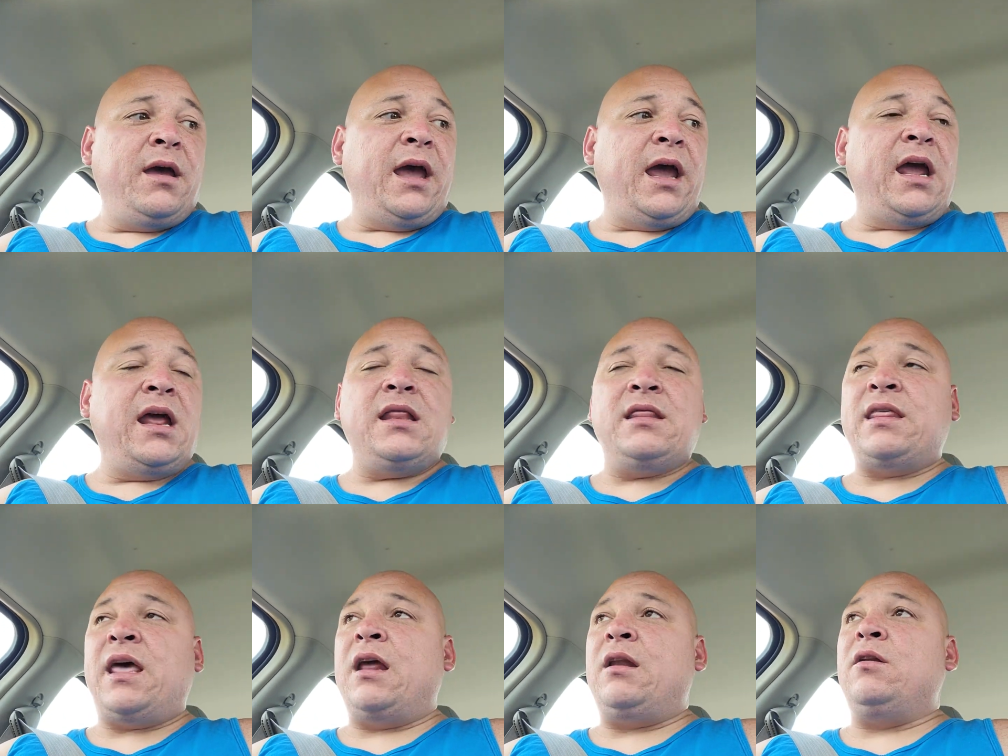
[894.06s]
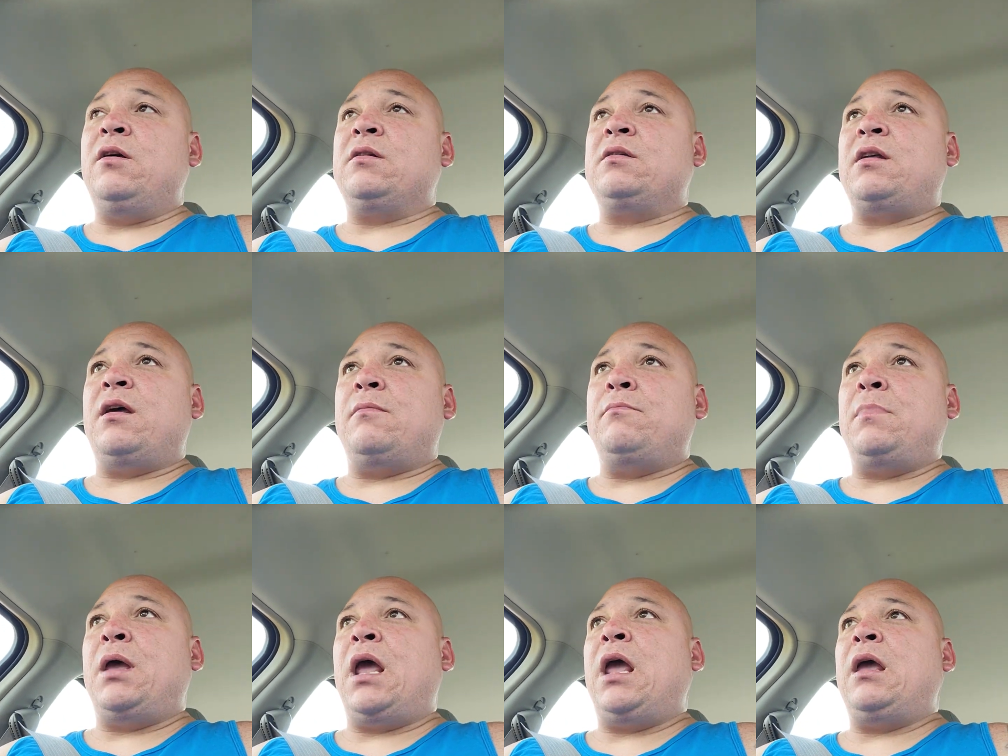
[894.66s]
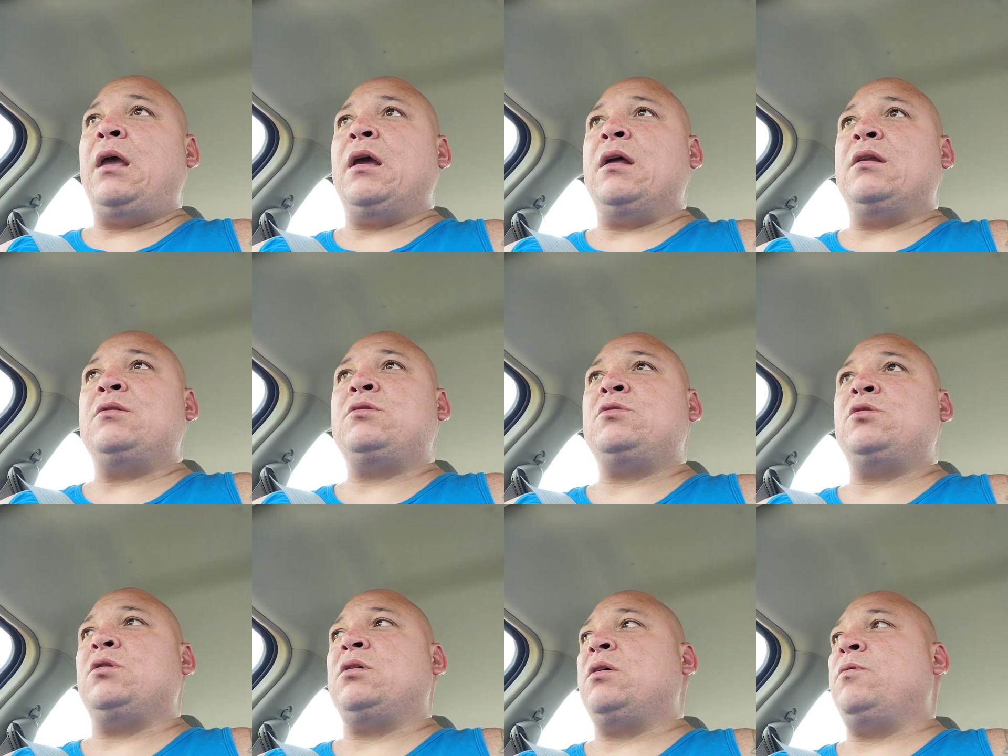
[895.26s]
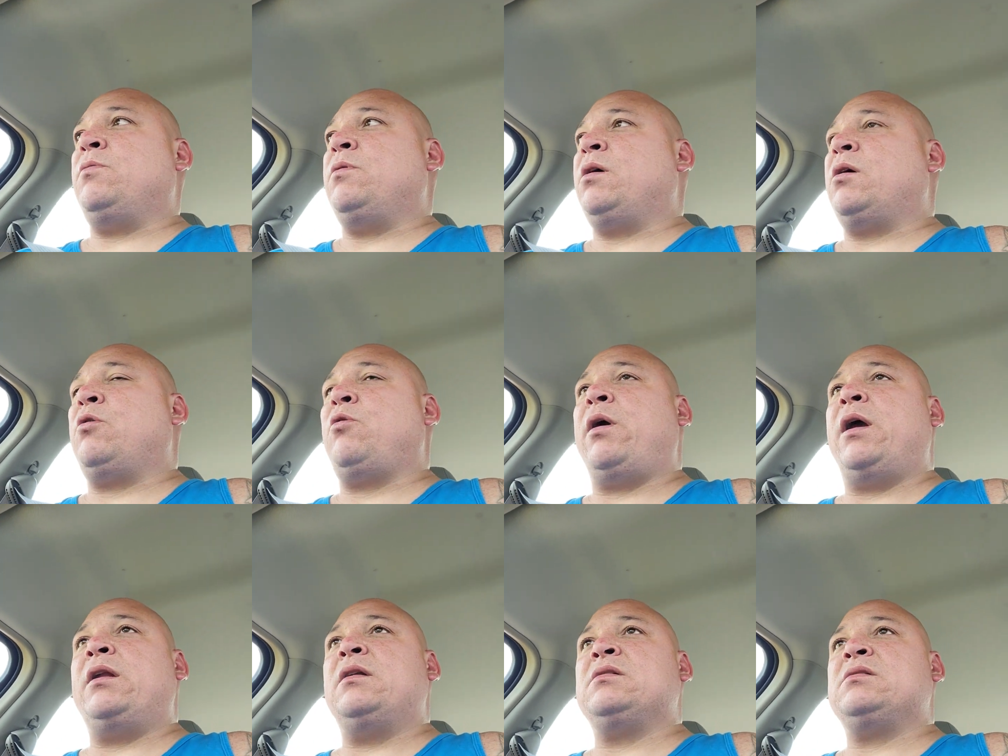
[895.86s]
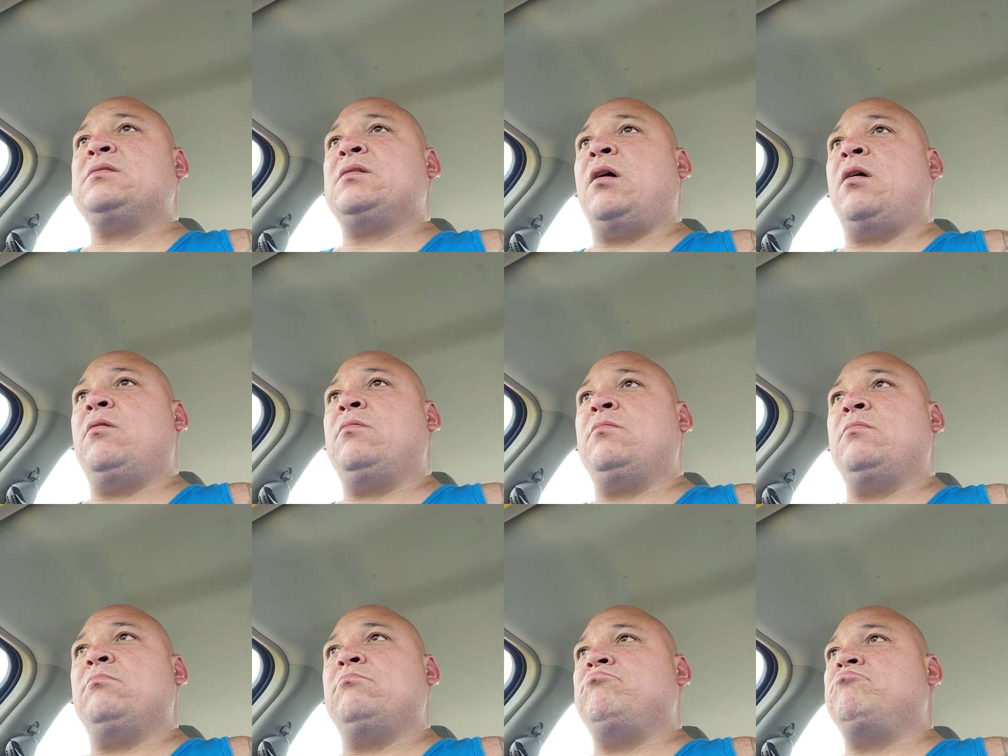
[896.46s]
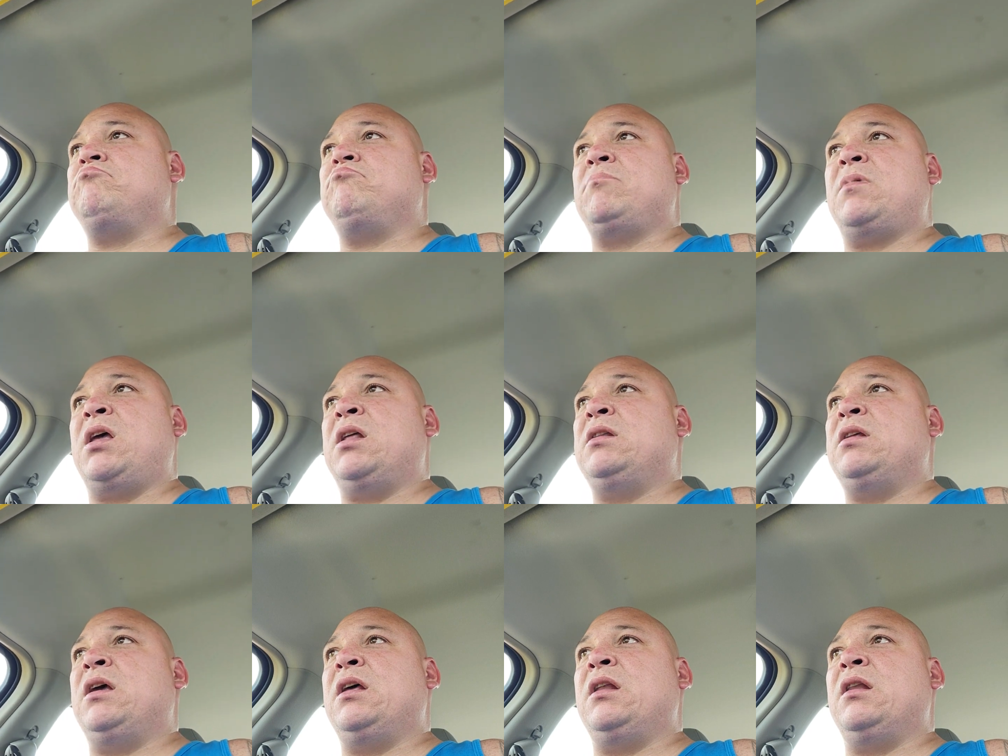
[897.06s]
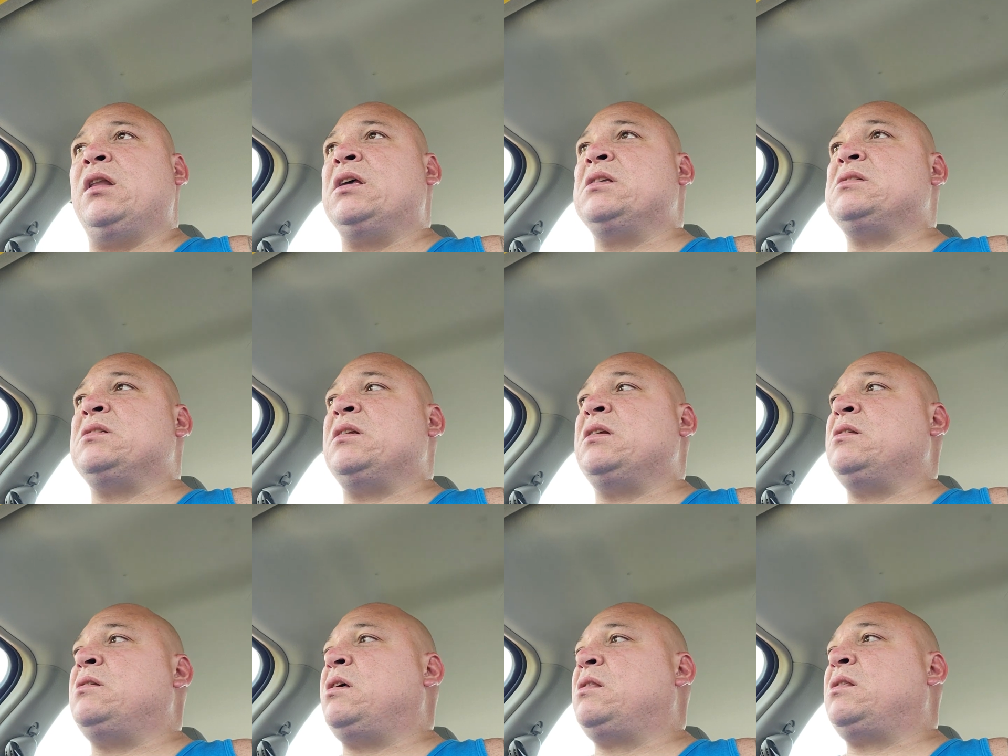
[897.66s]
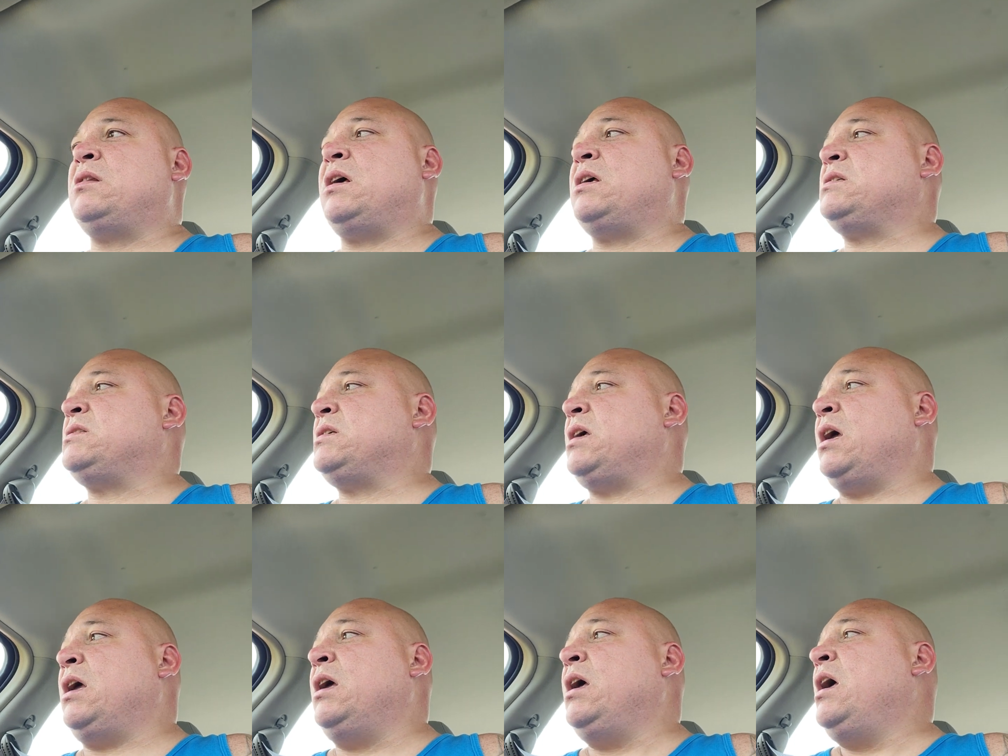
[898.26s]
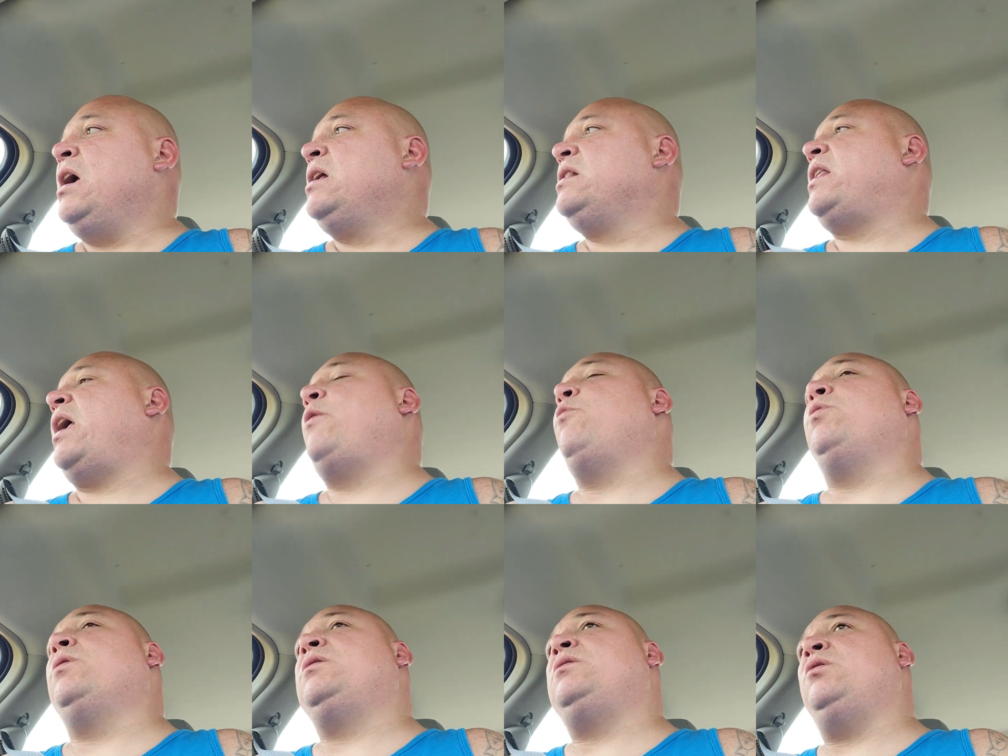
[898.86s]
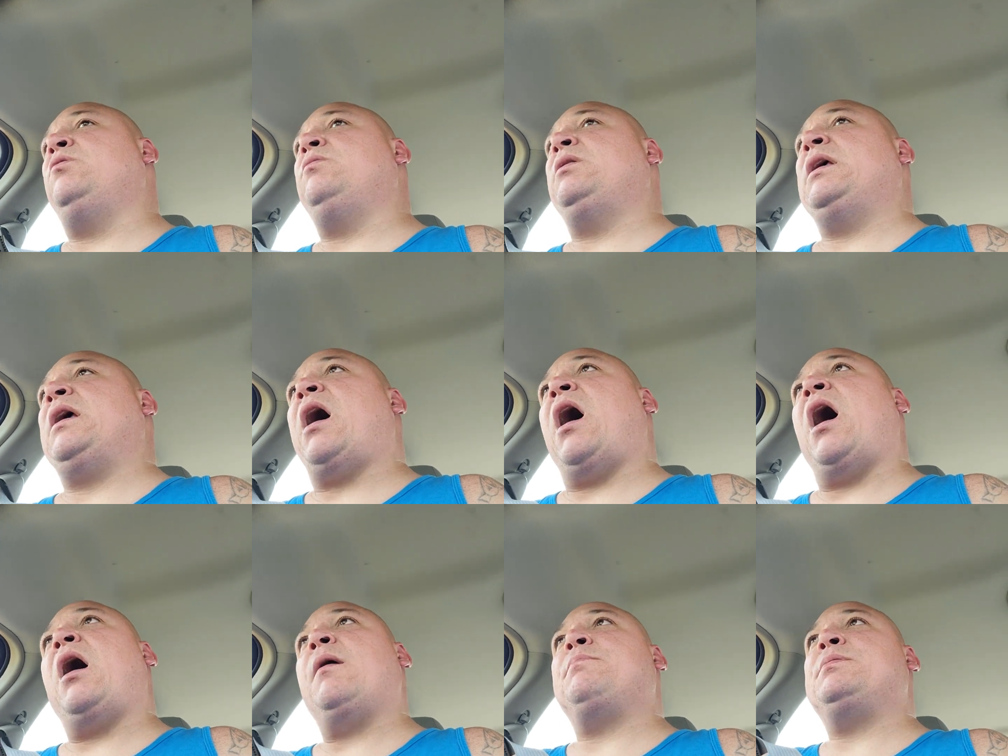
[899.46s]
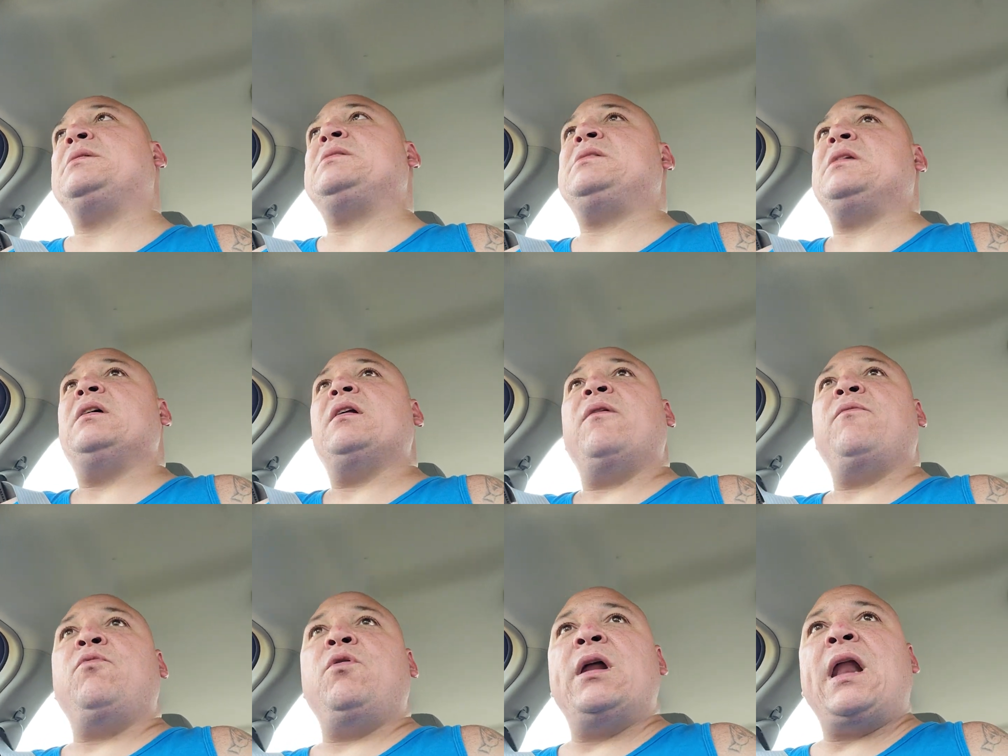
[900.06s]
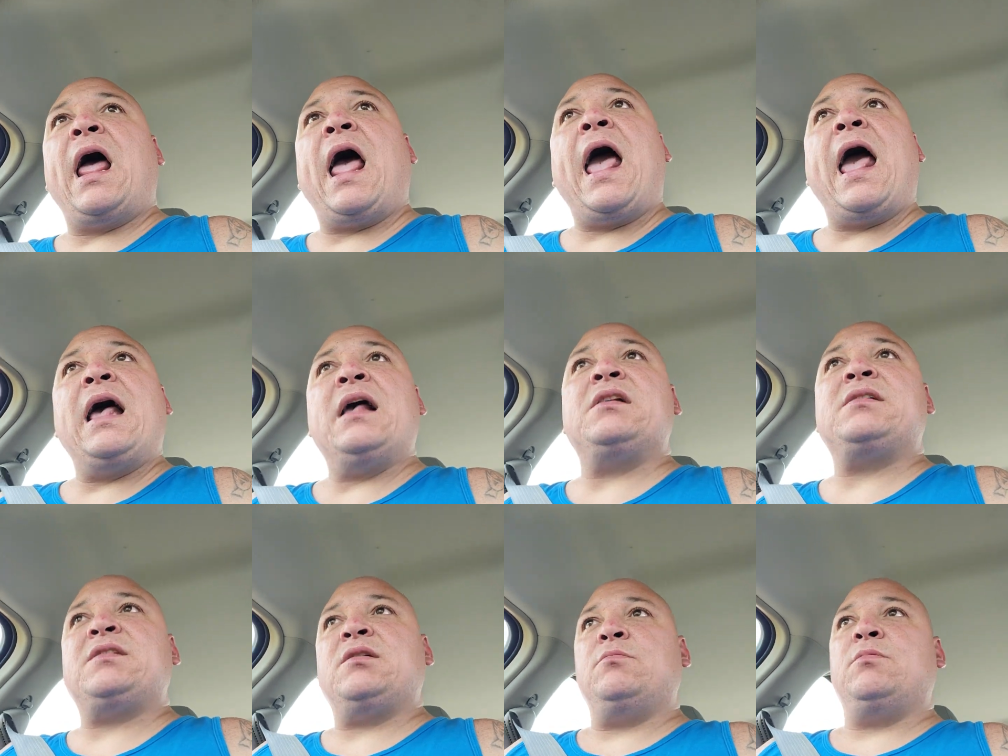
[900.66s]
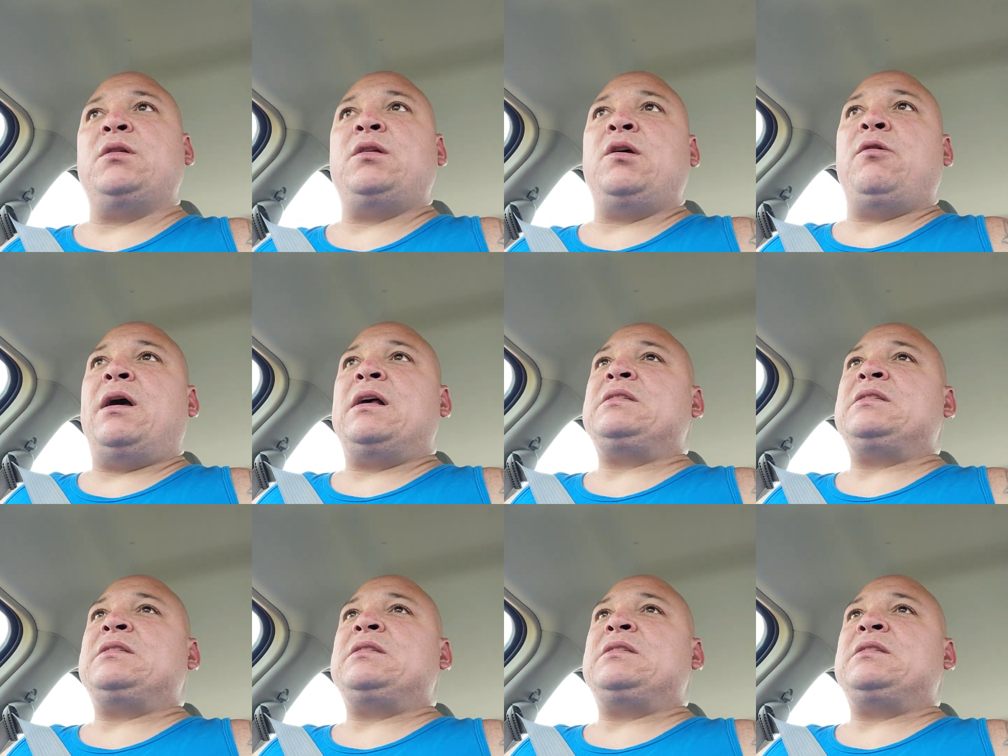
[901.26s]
And they looked at me and took it with a grain of salt and didn't listen to nothing I say. They would do the opposite of what I asked them to do.